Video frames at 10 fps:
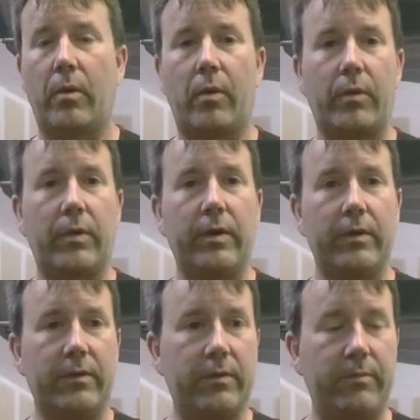or
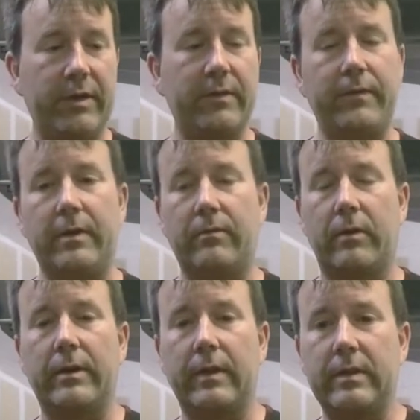the benefit of
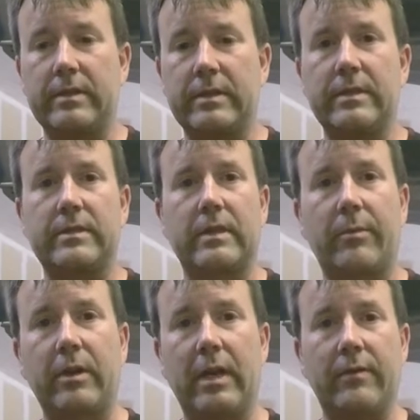running this, is I'm
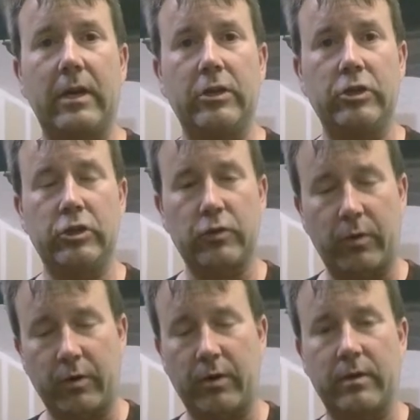going to have a
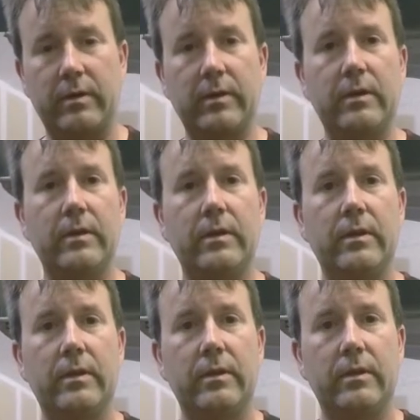shorter
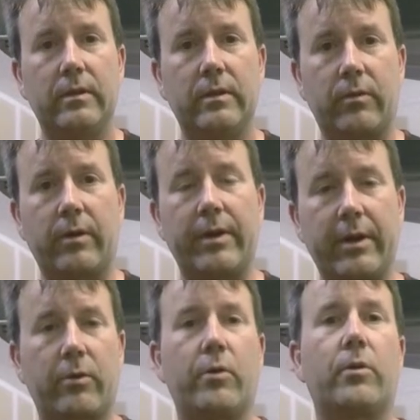or
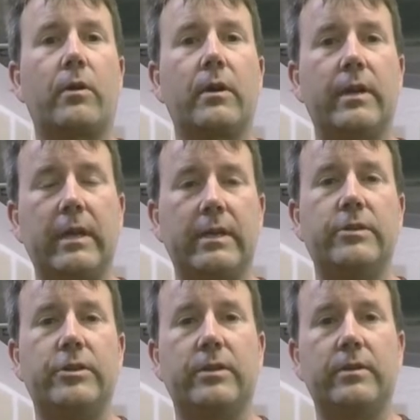narrower
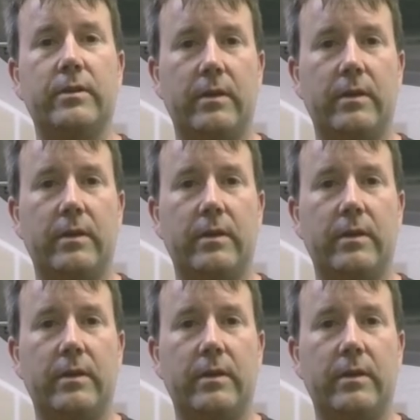engine.